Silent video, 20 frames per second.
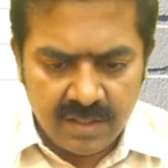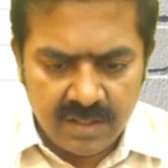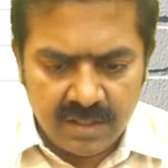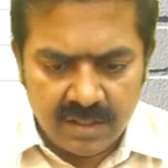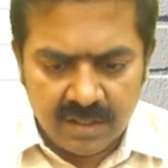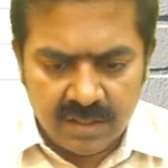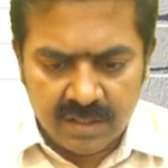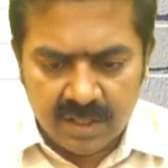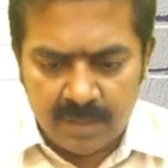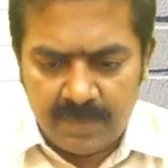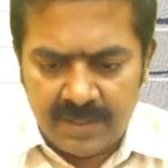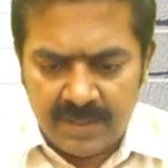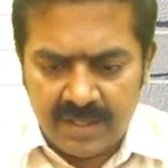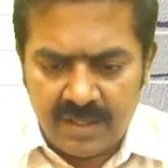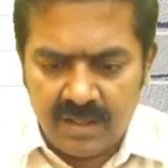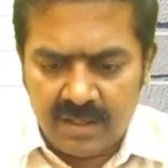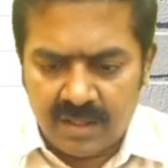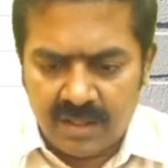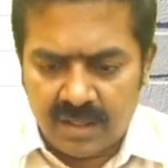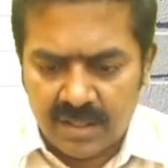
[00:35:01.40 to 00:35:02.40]
Raw
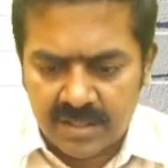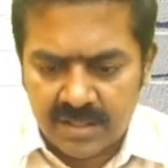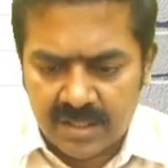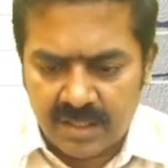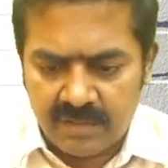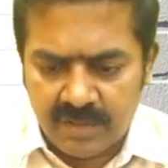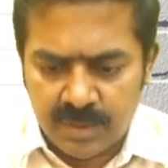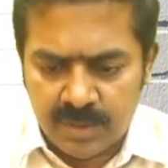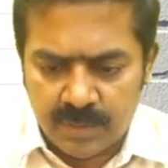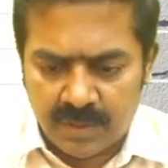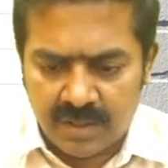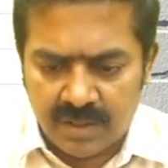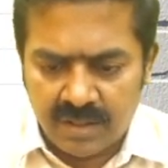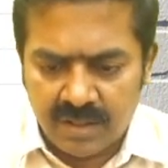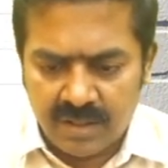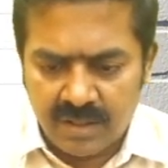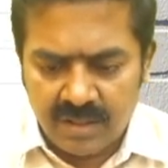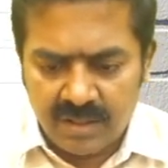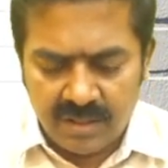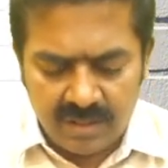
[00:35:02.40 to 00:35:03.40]
material cost and which one?
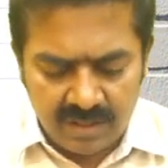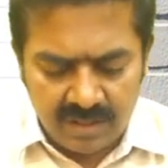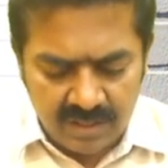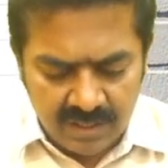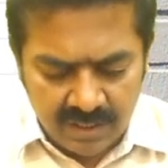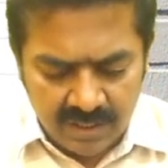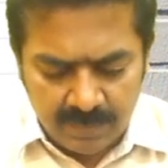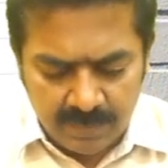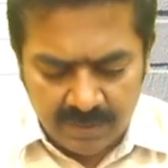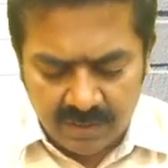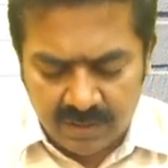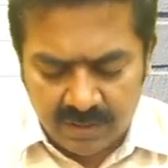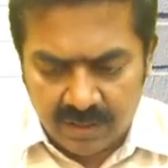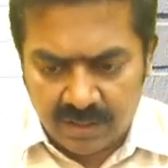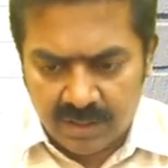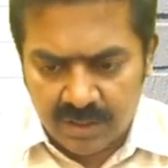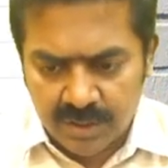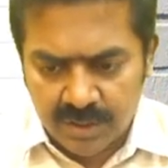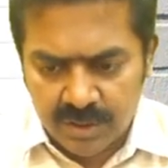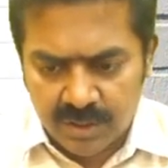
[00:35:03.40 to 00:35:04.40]
Labor
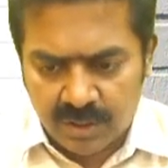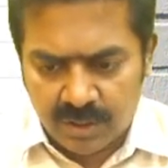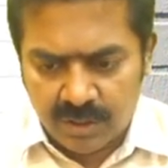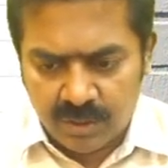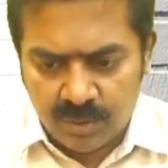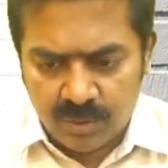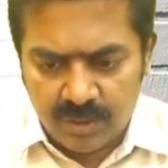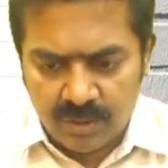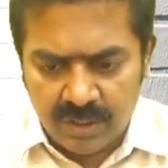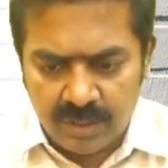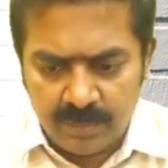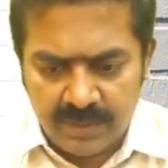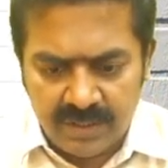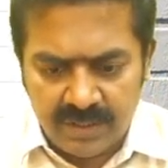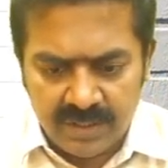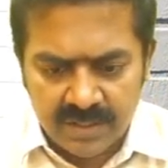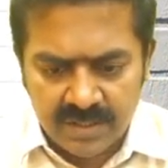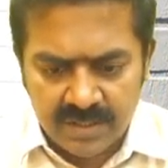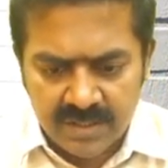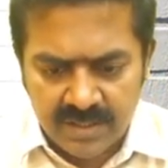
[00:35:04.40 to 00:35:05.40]
costs are going to be
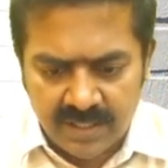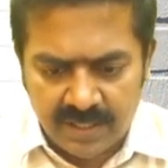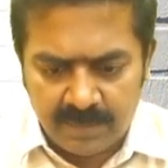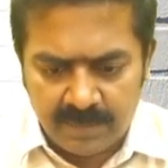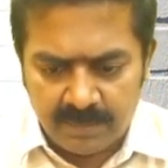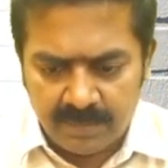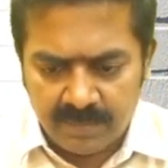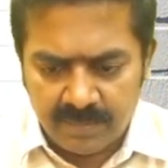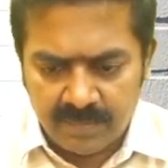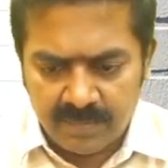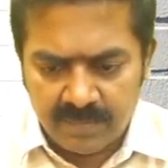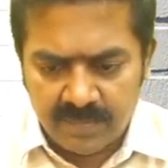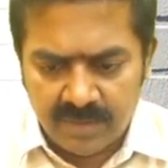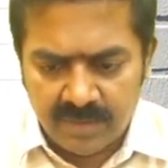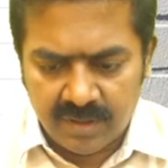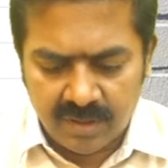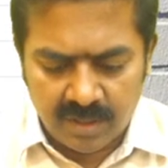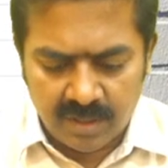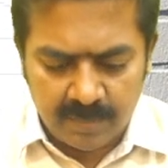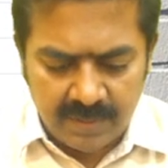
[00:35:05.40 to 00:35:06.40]
the same.
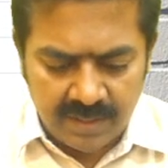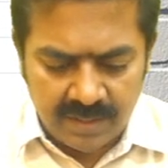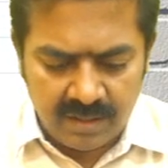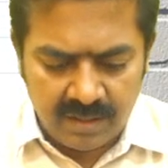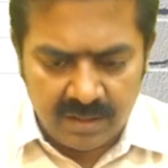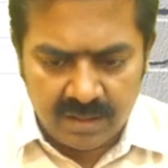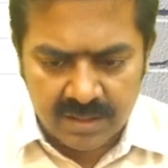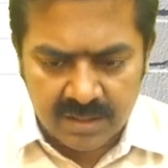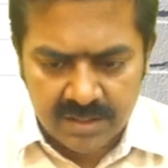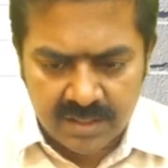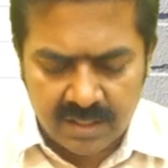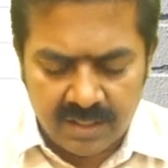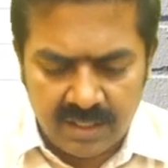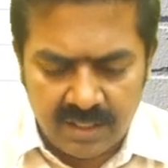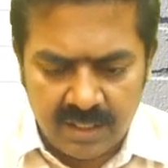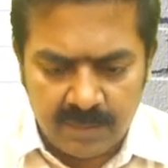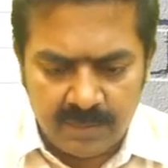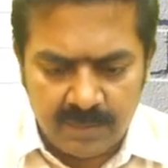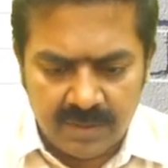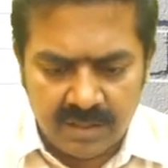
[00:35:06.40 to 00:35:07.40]
Raw material cost and
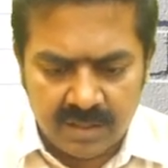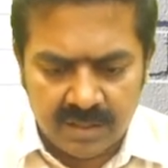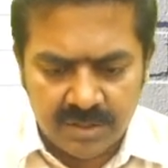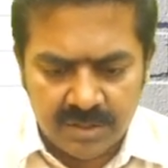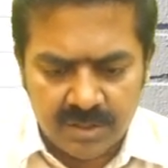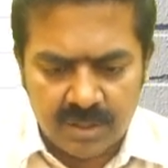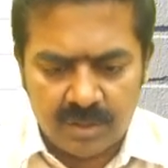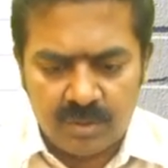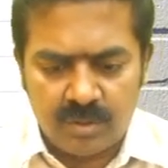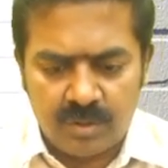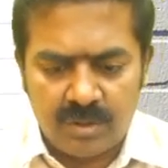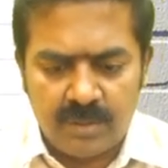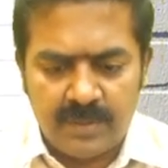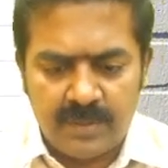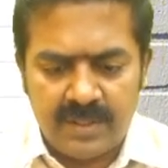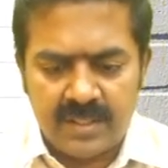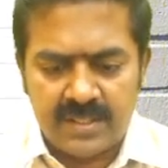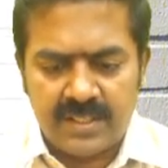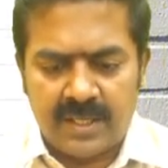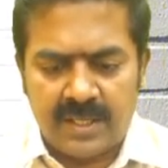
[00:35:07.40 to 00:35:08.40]
labor costs are going to be
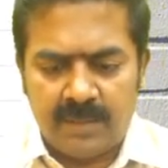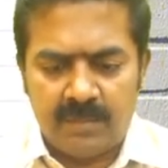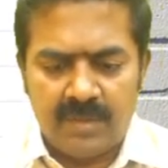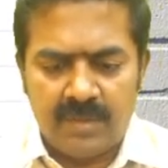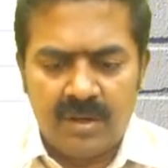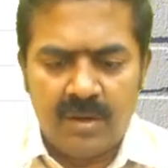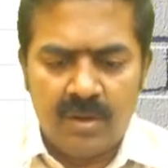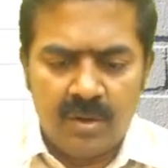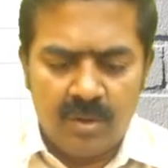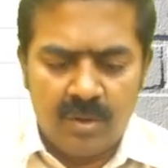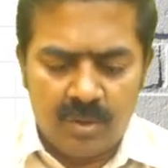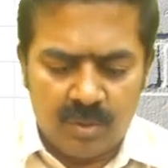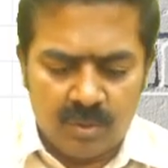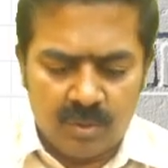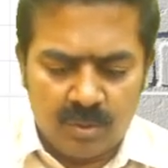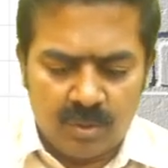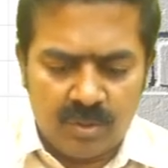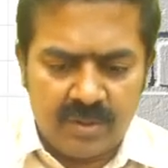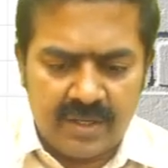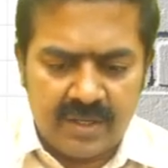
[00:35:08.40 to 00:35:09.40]
the same.
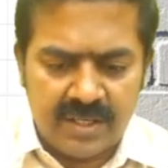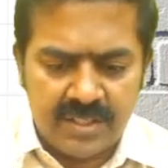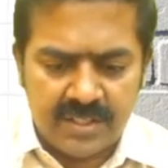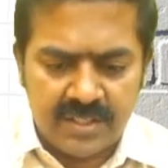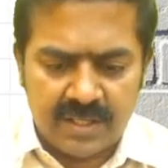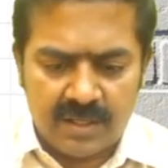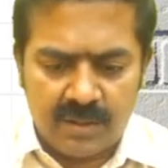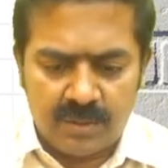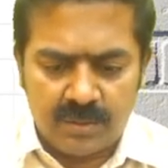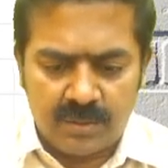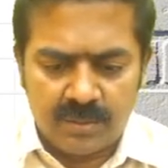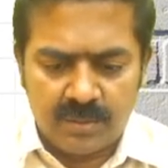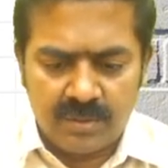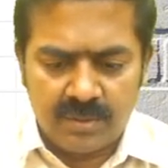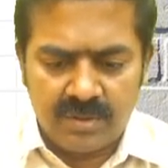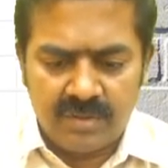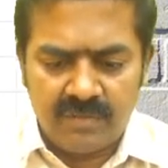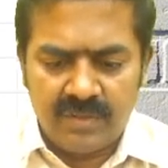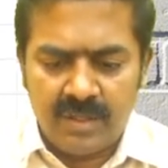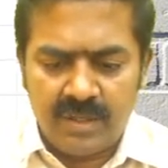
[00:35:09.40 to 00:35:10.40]
Overheads alone
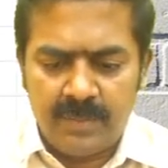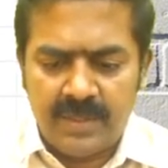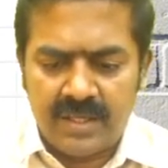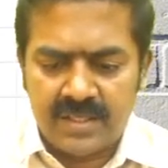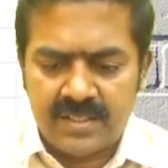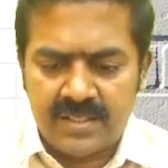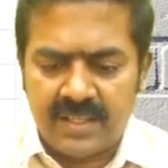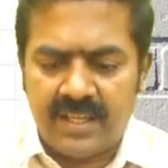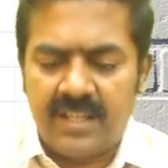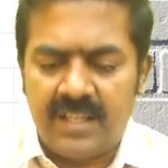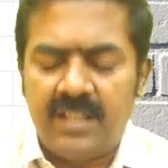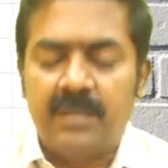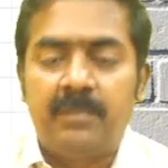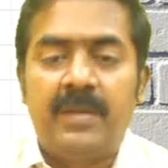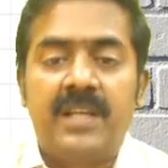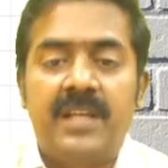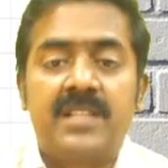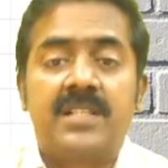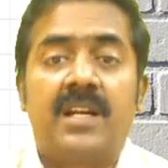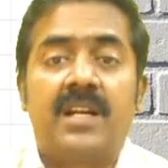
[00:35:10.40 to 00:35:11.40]
will be assigned
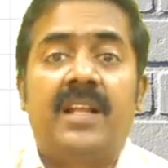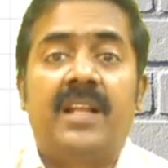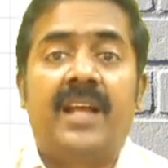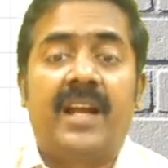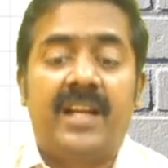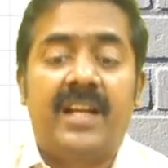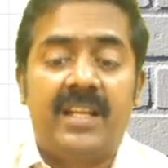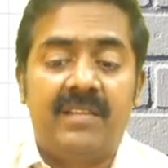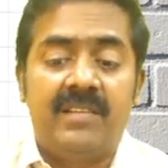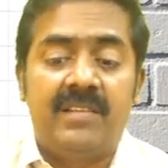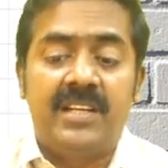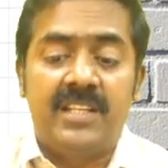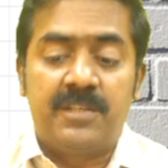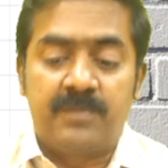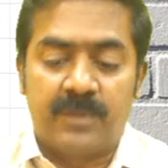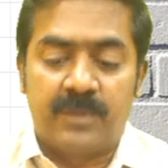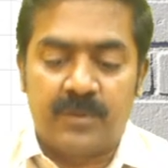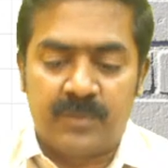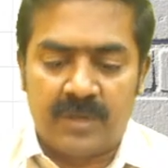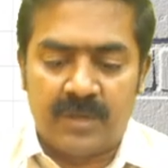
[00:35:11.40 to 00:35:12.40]
based on the activities
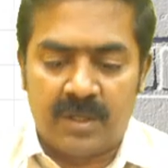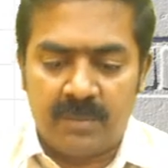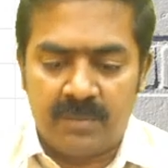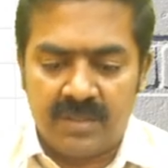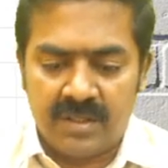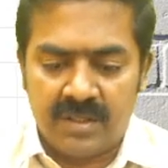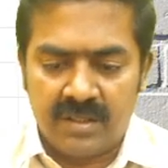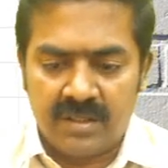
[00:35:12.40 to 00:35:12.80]
performed.